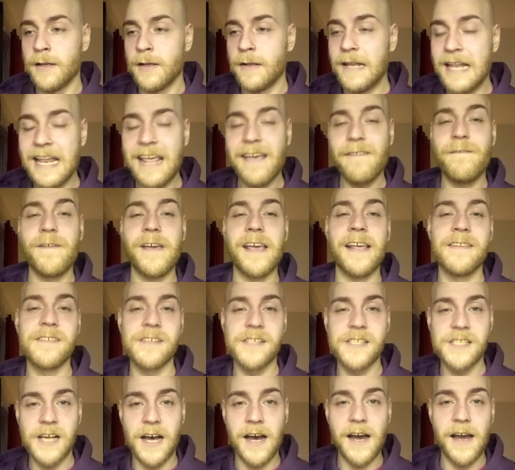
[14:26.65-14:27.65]
live
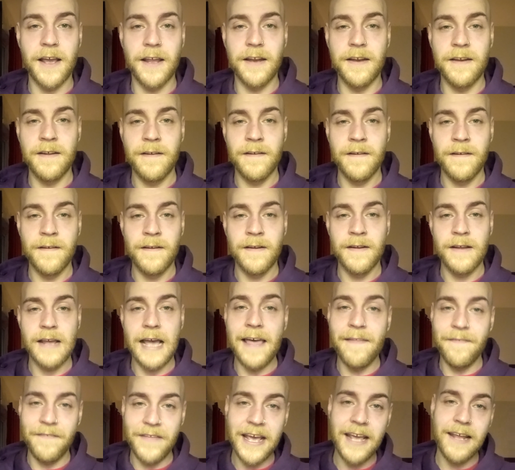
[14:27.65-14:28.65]
inside,
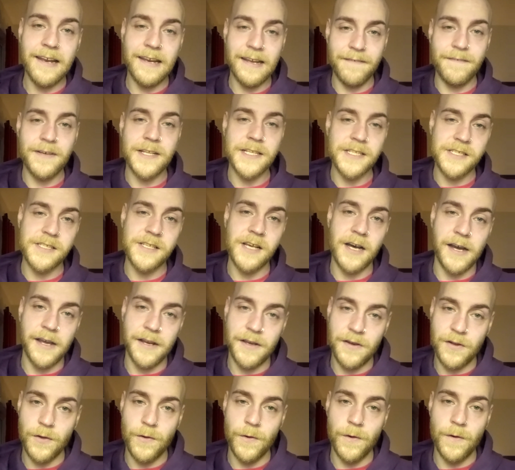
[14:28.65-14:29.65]
and they live
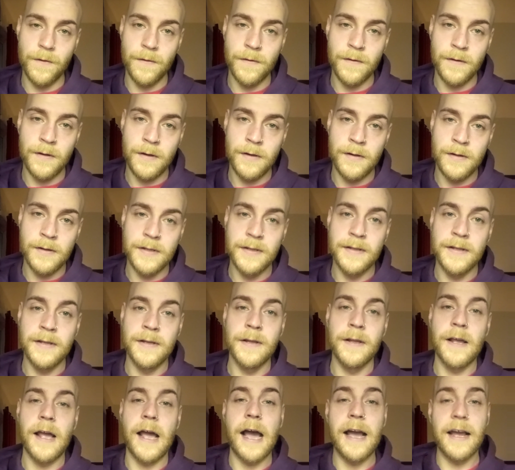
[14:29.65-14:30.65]
inside you,
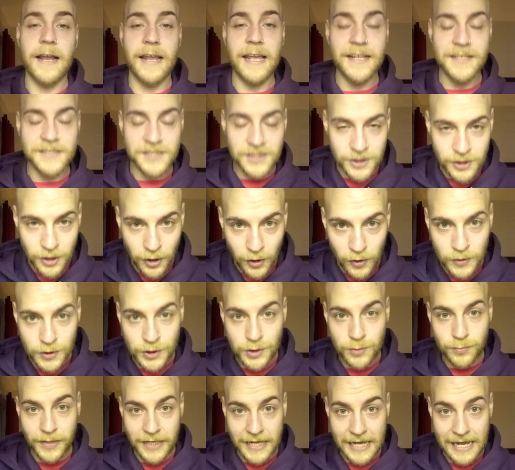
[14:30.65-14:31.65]
against
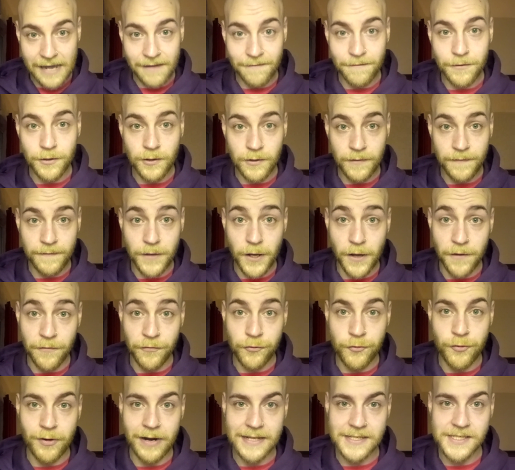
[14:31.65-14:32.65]
those we have done
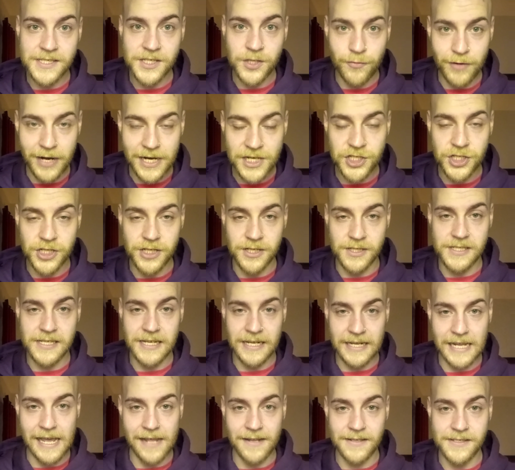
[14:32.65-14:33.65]
transgressions
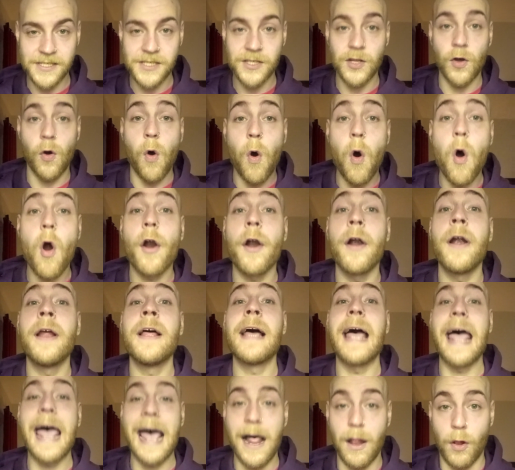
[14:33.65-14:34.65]
against or
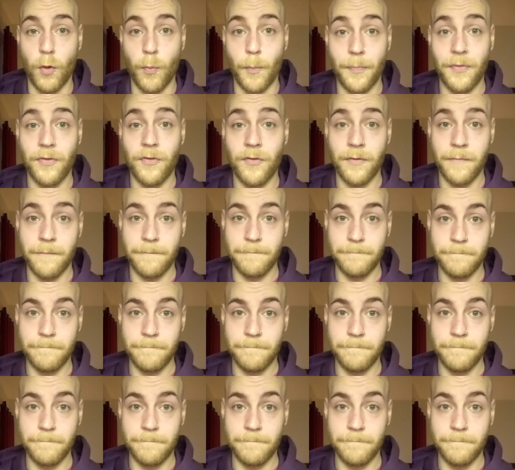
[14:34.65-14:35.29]
helped.